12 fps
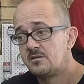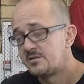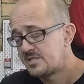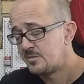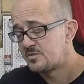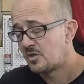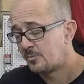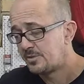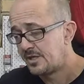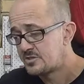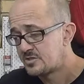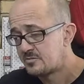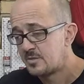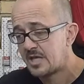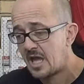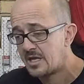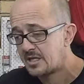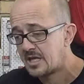tip-top legend
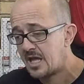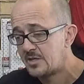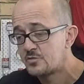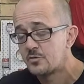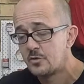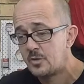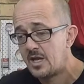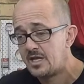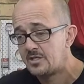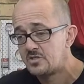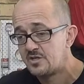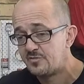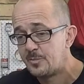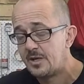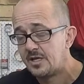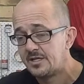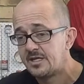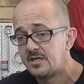mechanic Andrew and Jeff
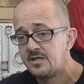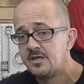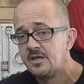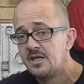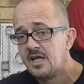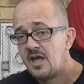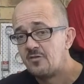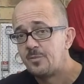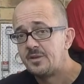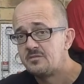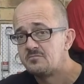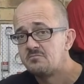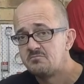Bailey have been